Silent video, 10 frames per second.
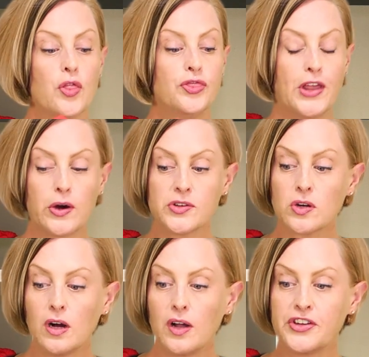Those are
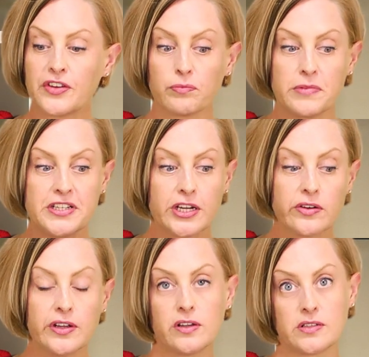all the different
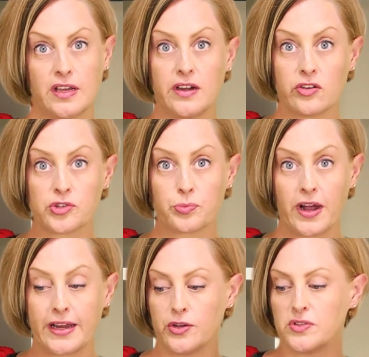materials that Knitter's
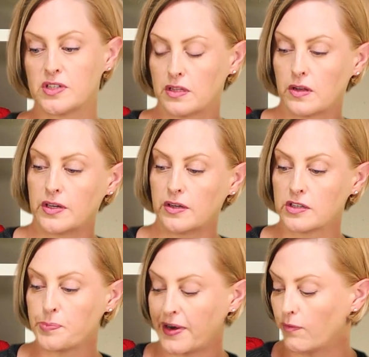Pride uses in their
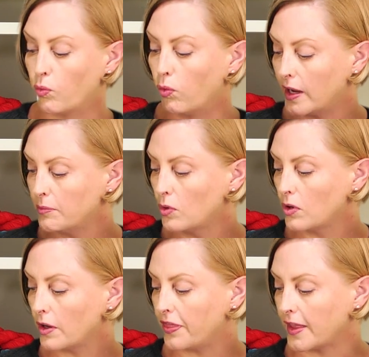needles, but I have one
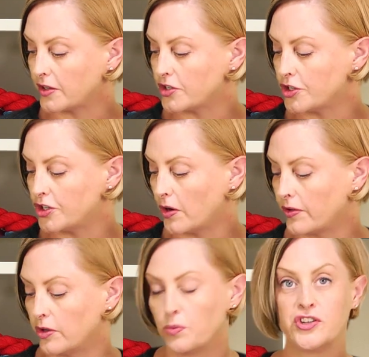more thing to show
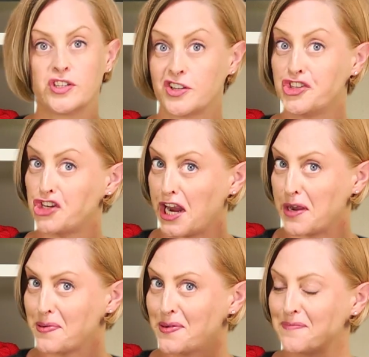you, which is a
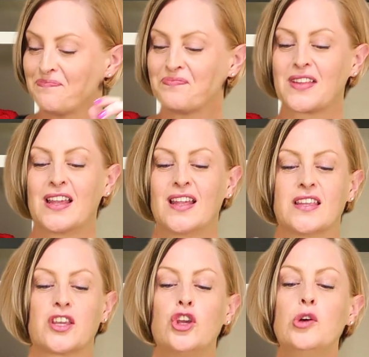shape.
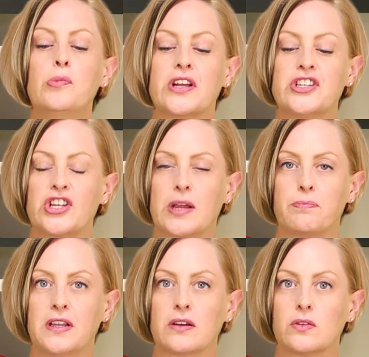The cuboid
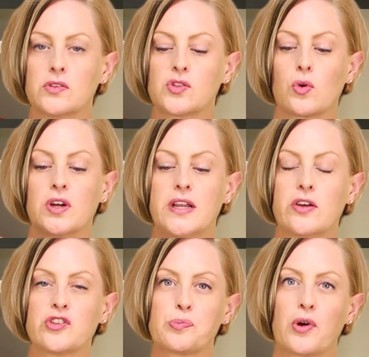shaped needles, or
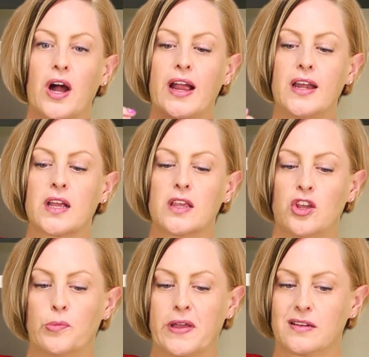Knitter's Pride
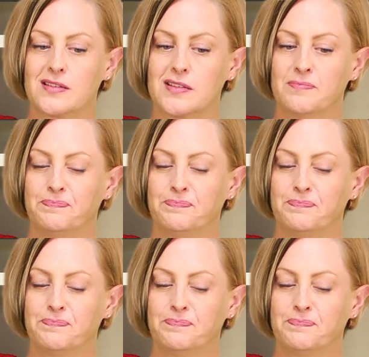cubics.